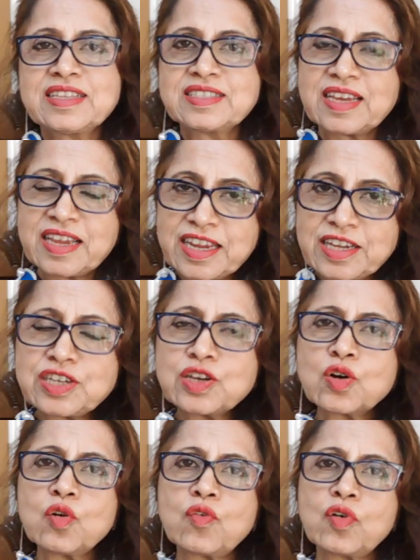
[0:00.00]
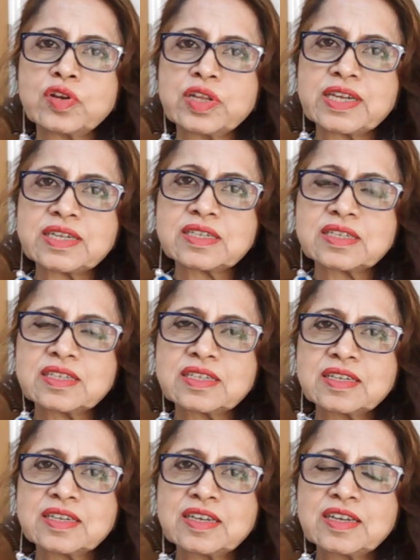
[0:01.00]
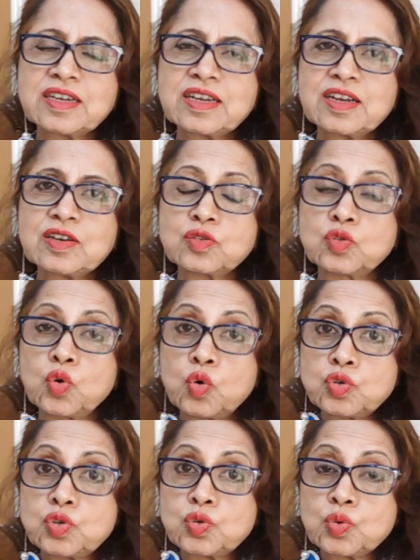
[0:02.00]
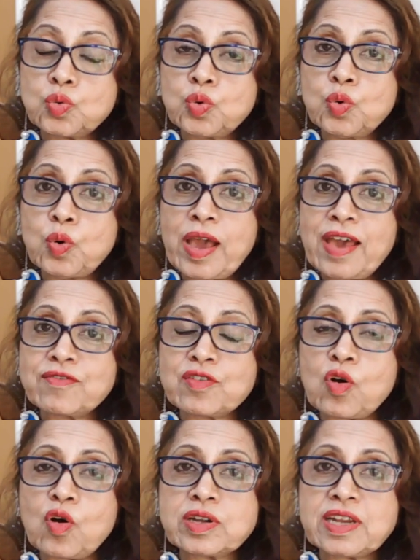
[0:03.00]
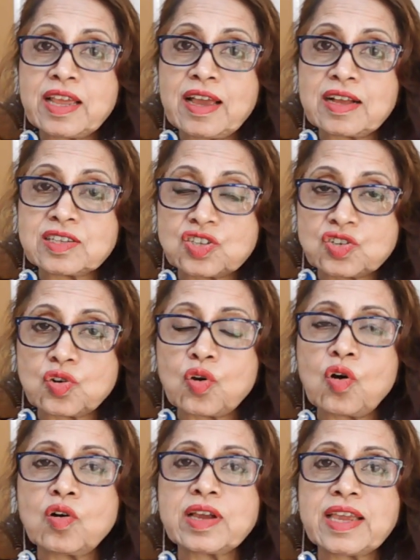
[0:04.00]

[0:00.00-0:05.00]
The indigo warriors those who have got a strong